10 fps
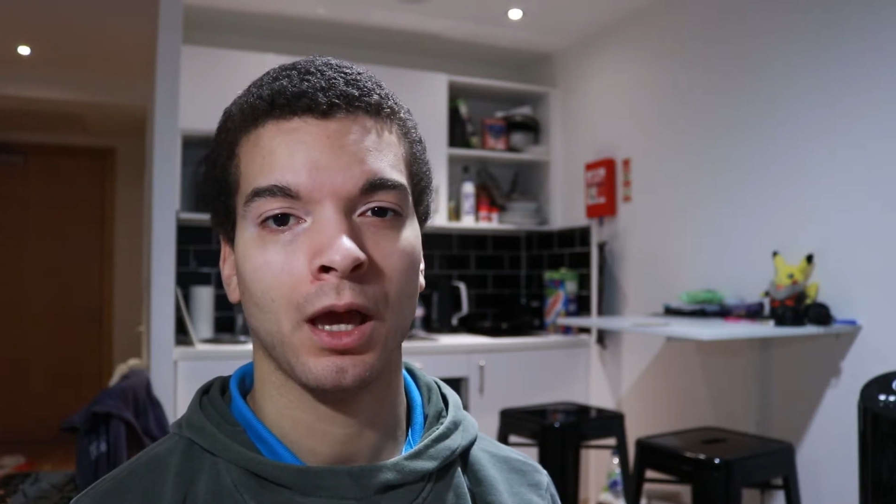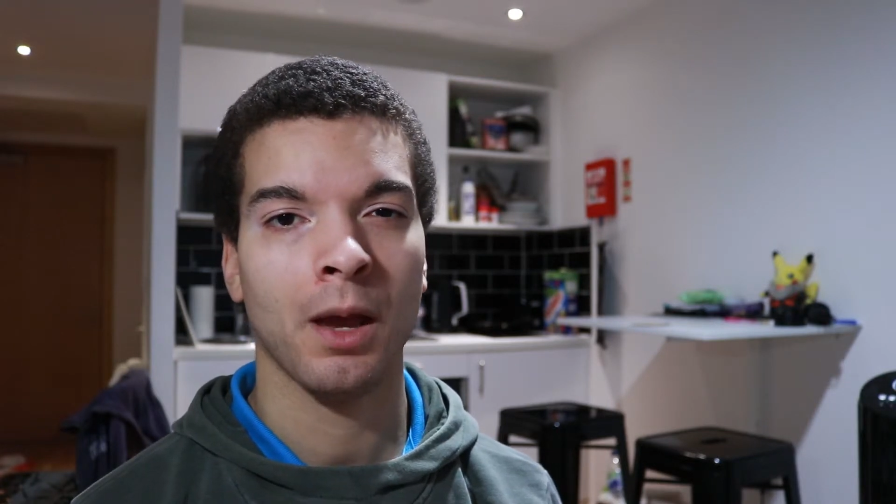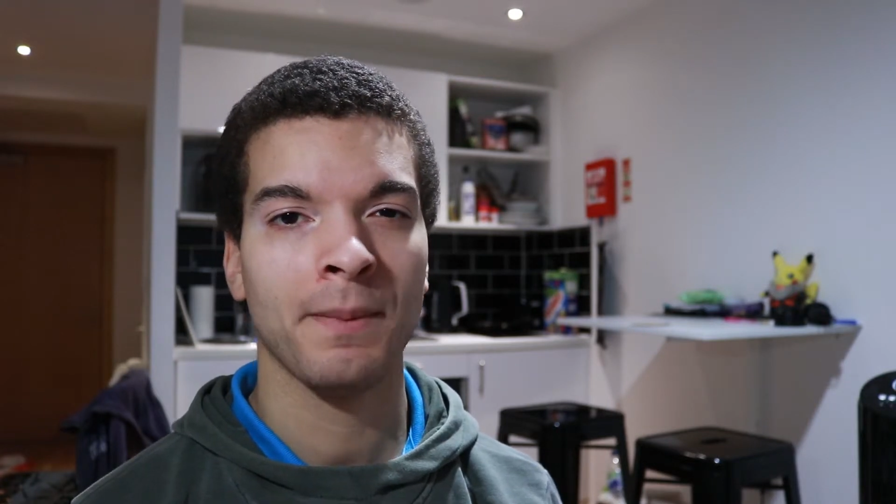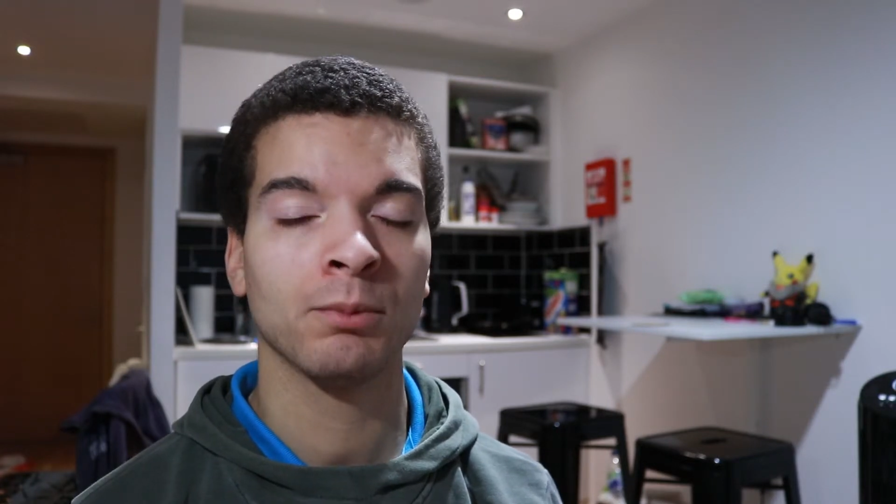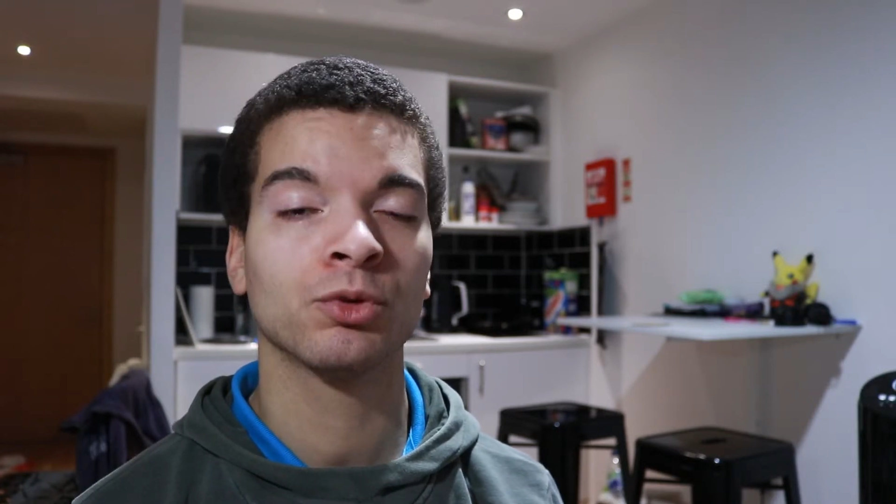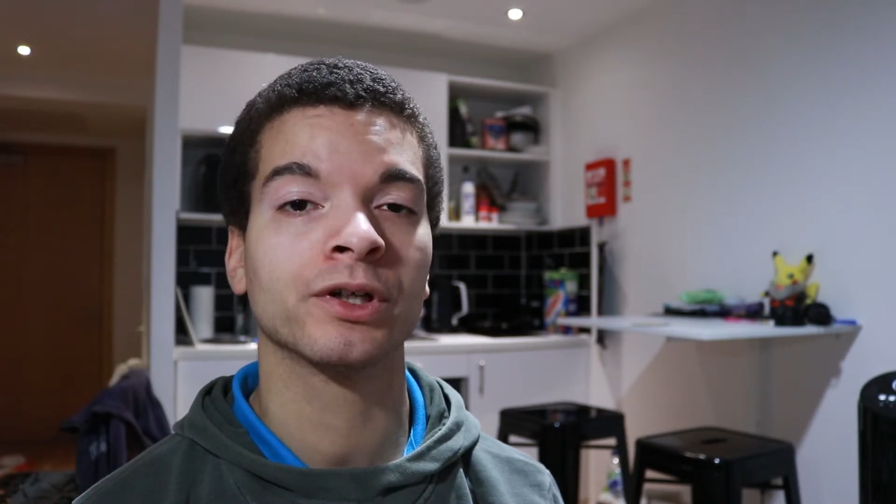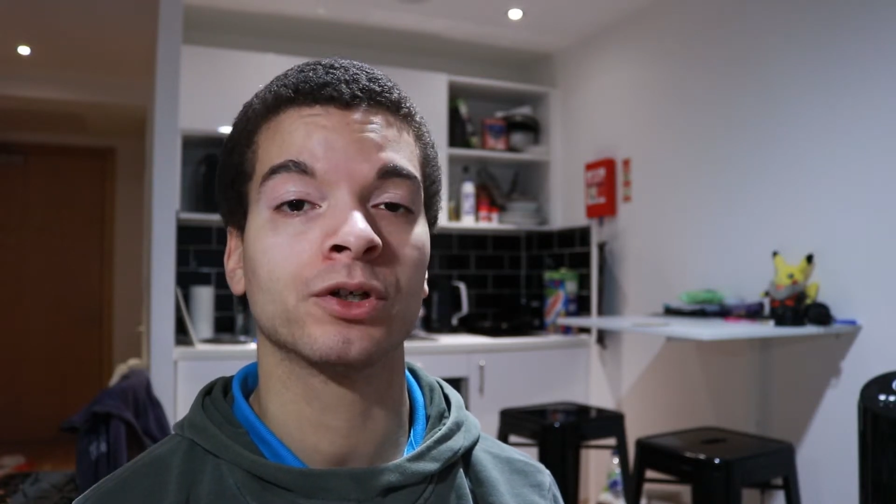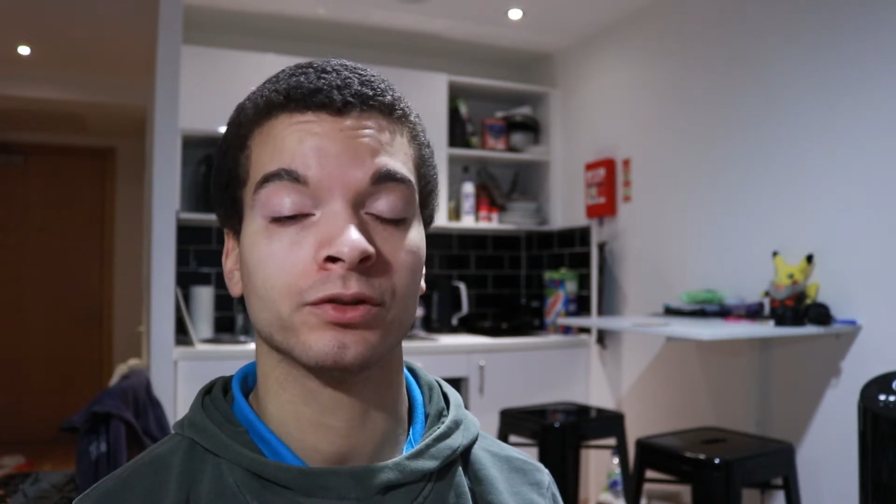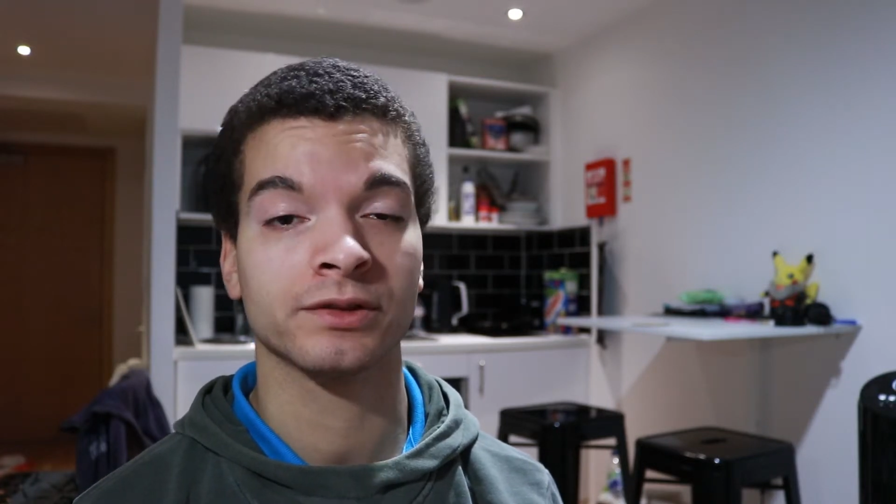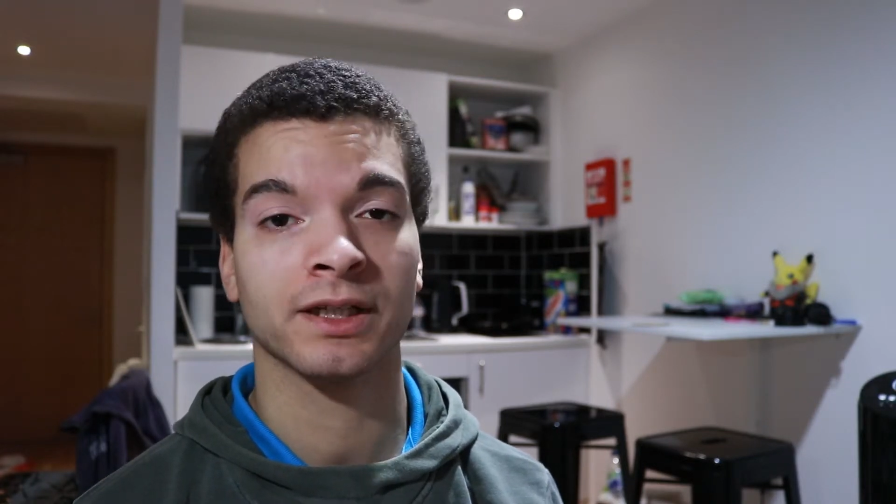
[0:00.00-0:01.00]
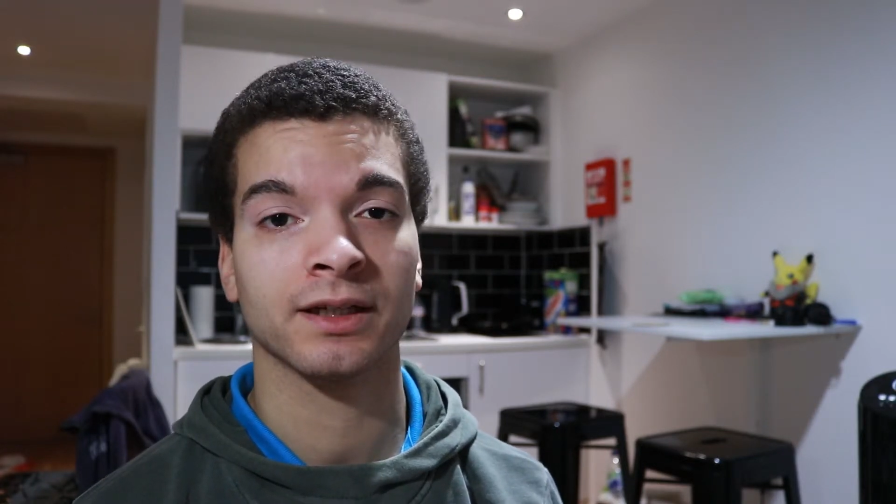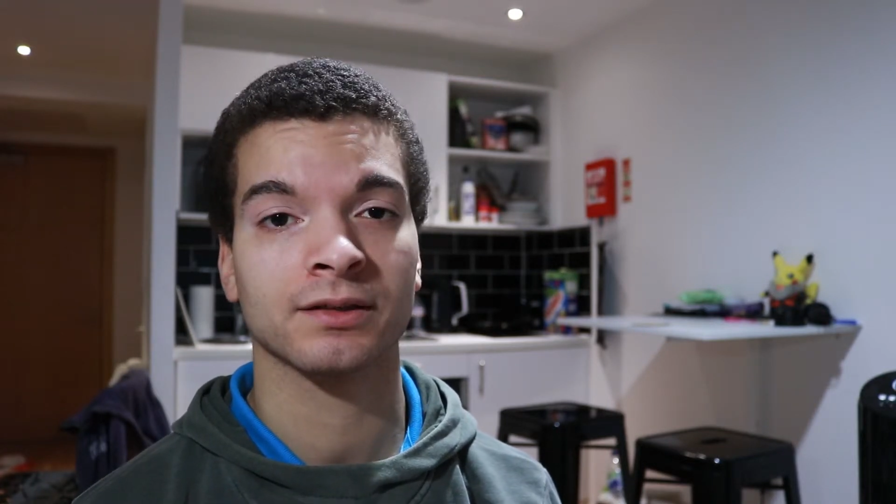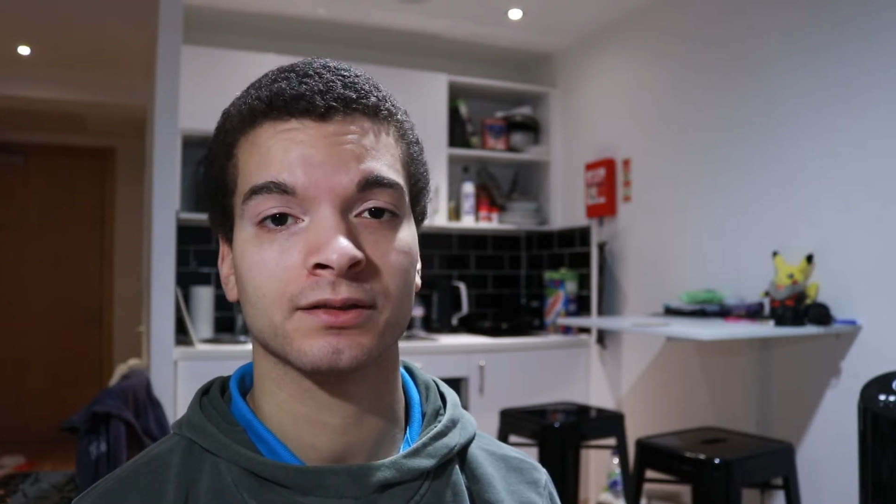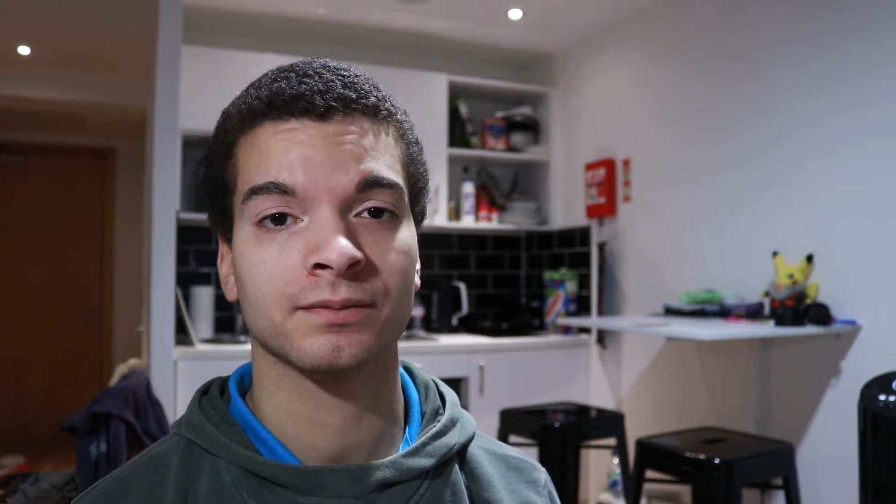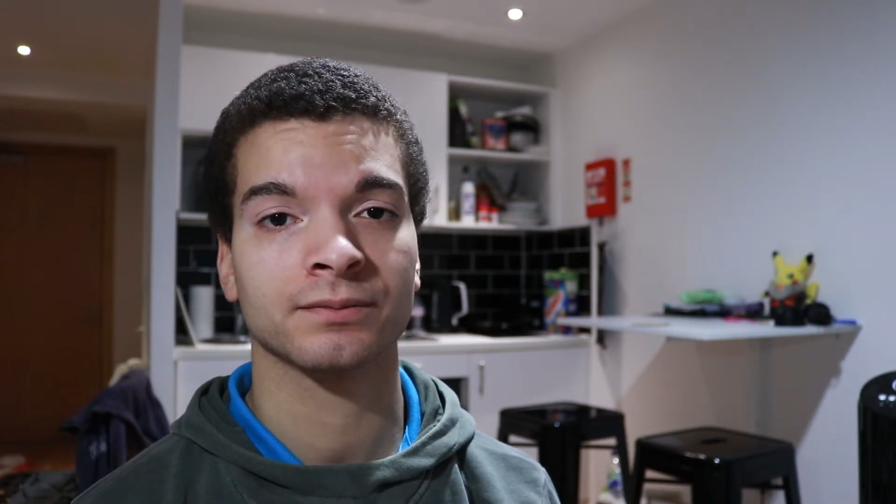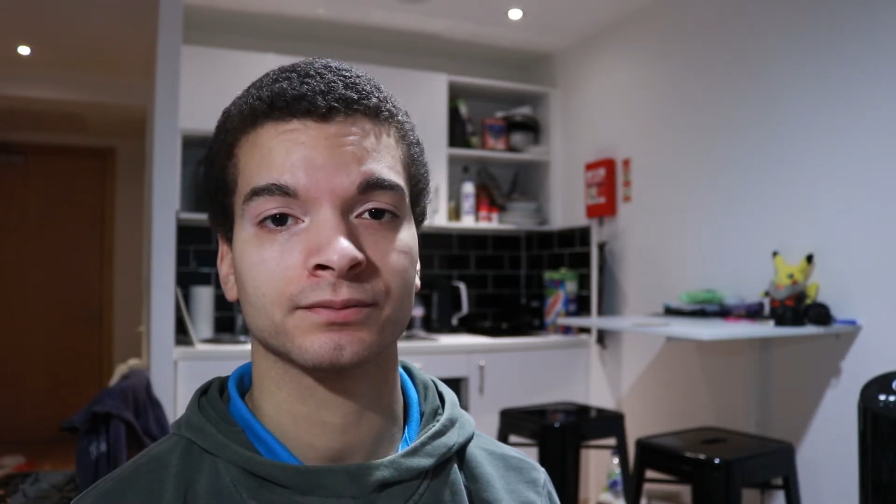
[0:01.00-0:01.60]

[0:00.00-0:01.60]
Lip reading: a bit more in context.